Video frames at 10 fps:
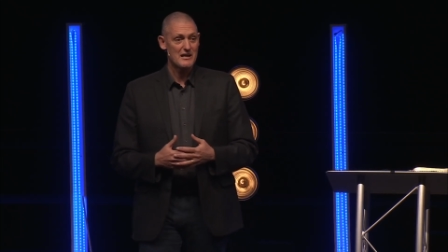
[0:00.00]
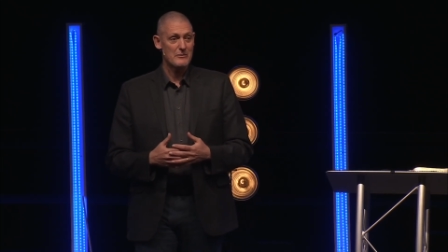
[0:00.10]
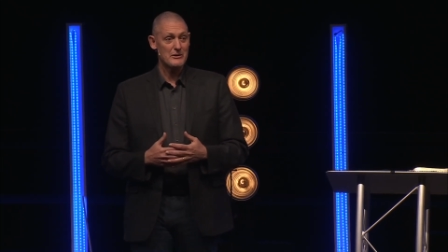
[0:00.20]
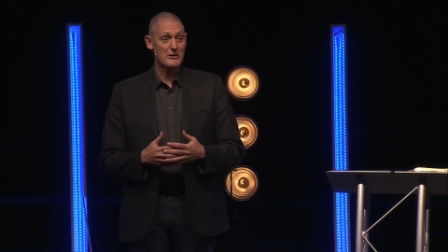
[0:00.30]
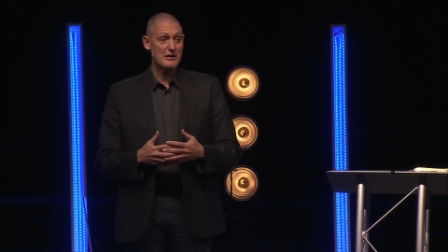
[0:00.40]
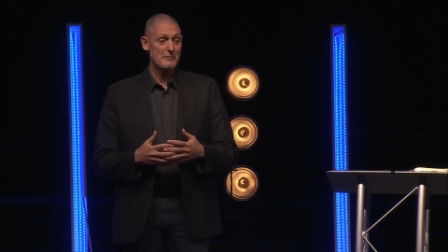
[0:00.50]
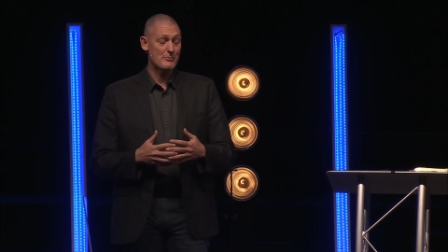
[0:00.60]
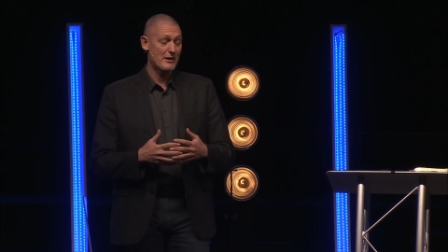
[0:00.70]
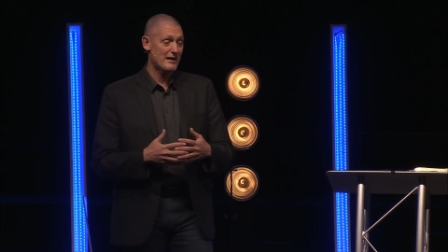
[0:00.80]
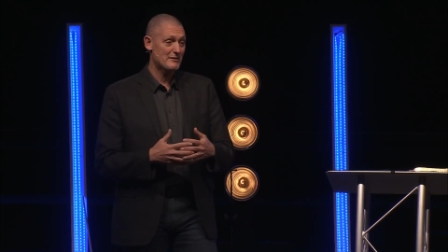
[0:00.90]
We know he
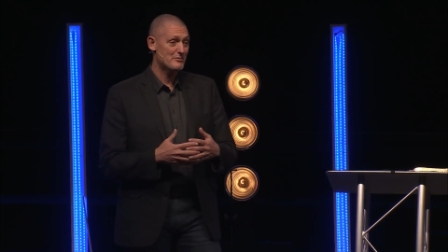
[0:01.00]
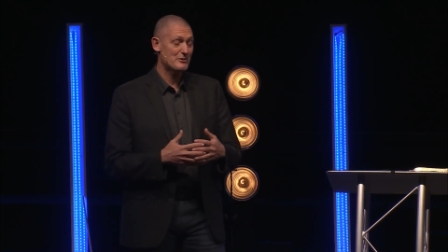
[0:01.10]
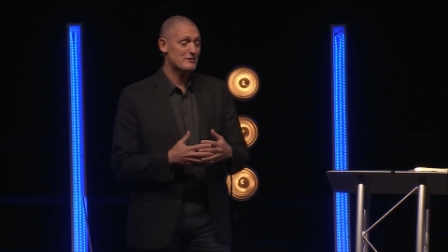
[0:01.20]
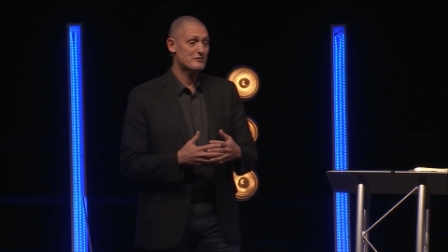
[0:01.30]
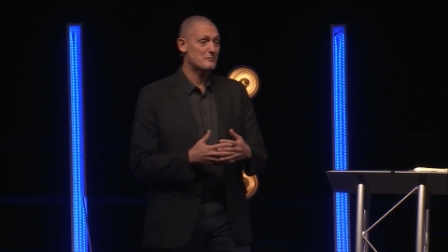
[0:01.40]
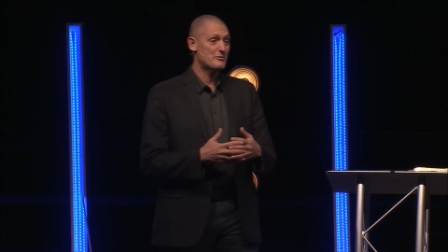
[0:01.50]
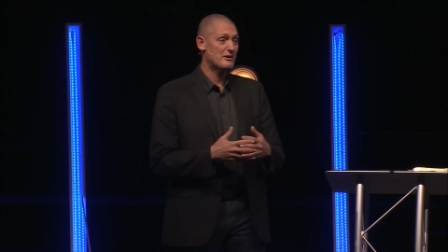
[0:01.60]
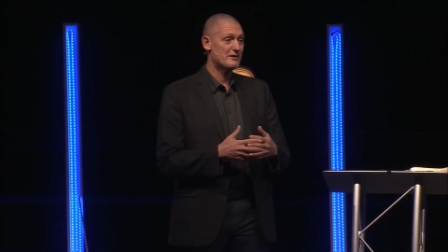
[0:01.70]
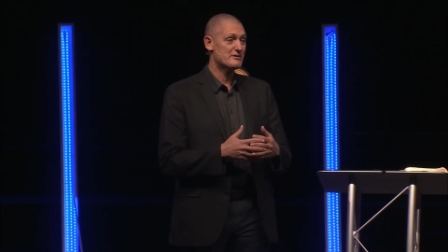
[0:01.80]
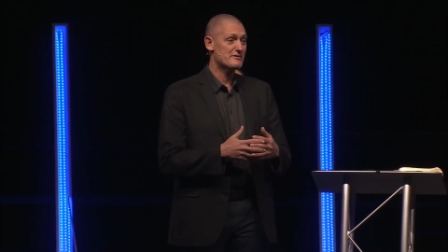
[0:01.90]
prayed beautiful
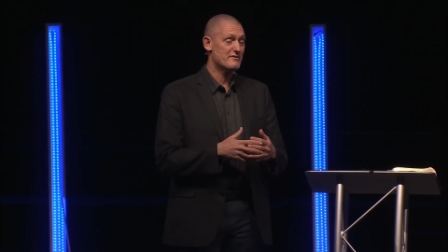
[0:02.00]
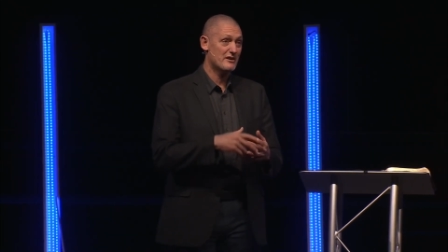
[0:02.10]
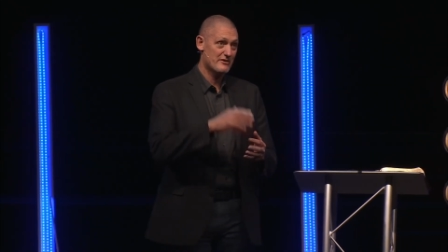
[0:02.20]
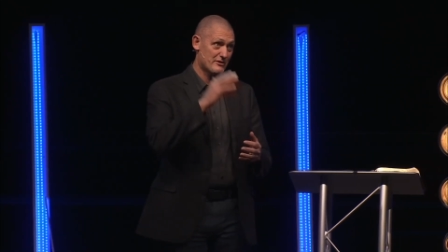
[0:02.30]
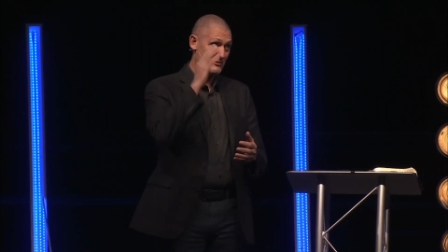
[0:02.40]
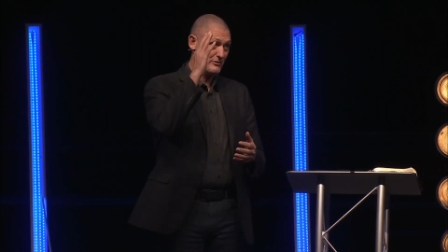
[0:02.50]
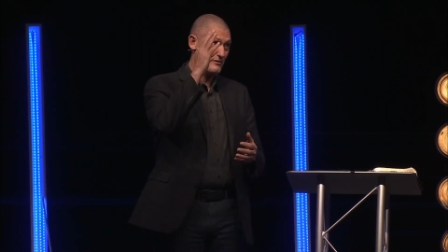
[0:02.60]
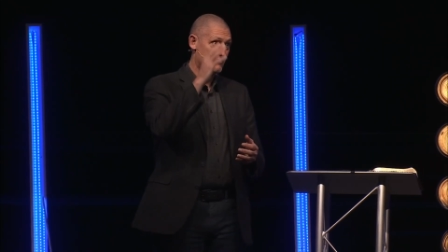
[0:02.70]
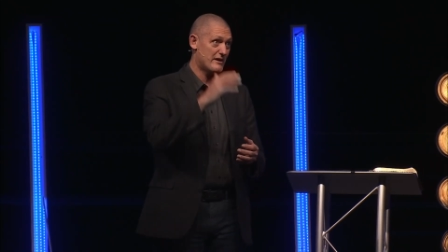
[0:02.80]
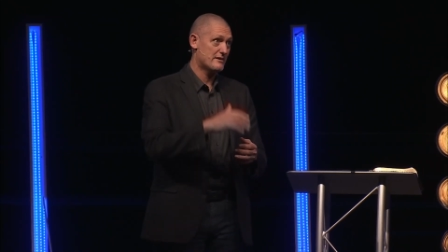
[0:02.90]
prayers Father,
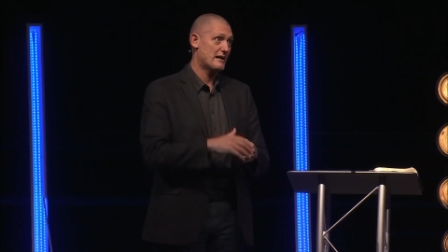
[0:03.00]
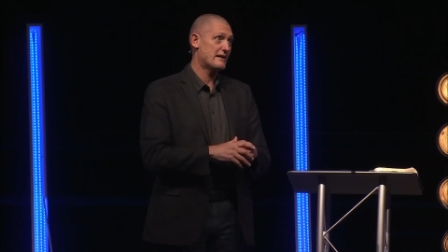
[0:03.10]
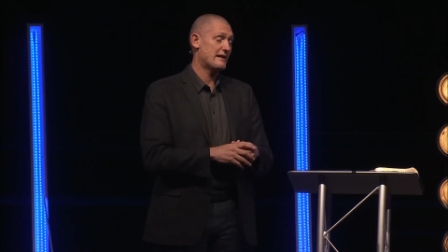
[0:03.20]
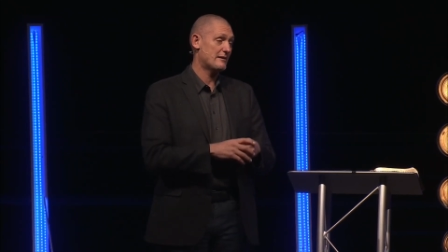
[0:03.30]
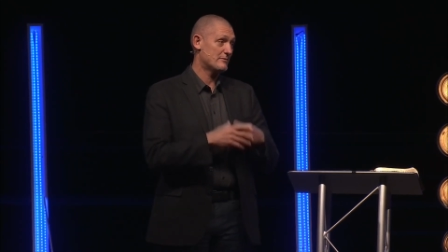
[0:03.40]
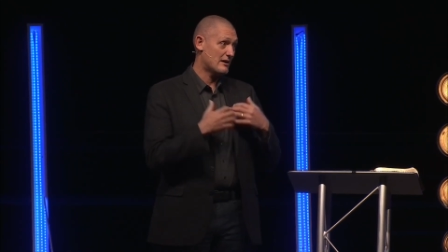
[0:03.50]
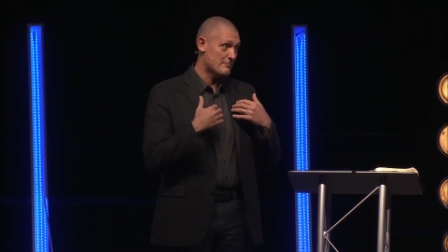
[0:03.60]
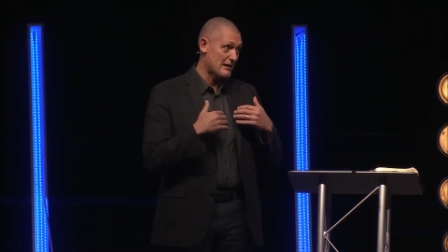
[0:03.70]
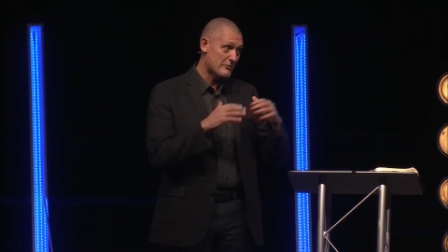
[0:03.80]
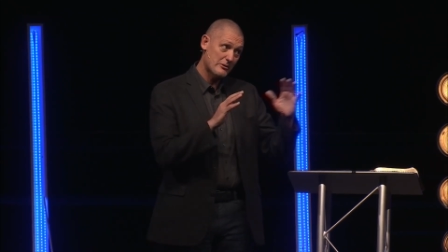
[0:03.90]
glorify thy name, not
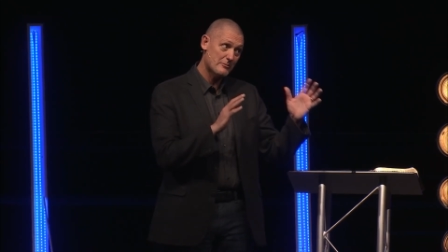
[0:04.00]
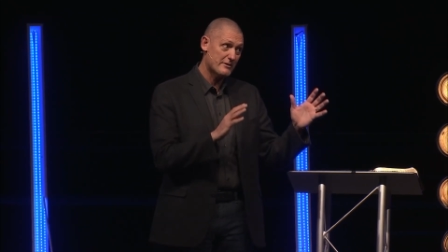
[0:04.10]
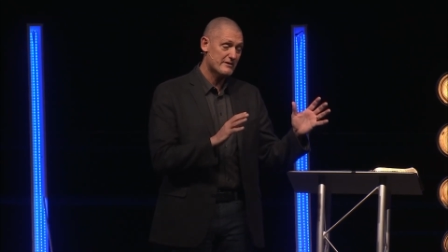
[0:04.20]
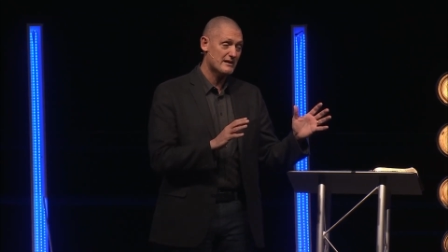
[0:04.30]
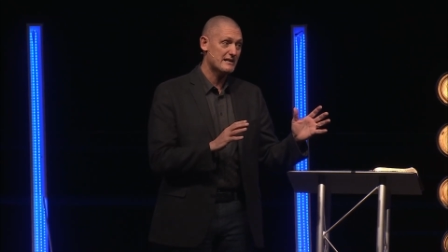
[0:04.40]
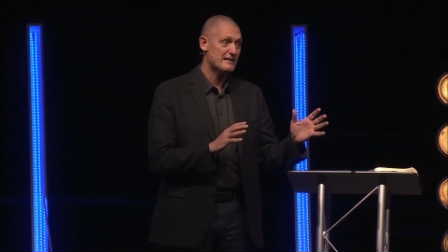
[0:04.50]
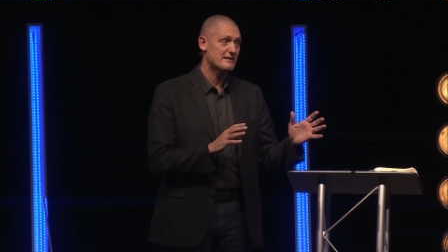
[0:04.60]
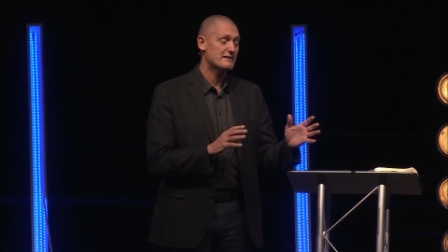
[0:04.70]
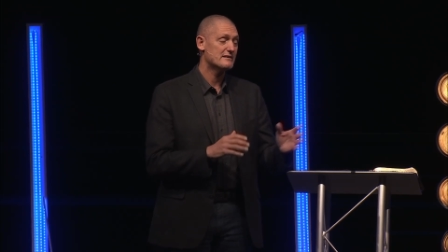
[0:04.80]
my will, but thine.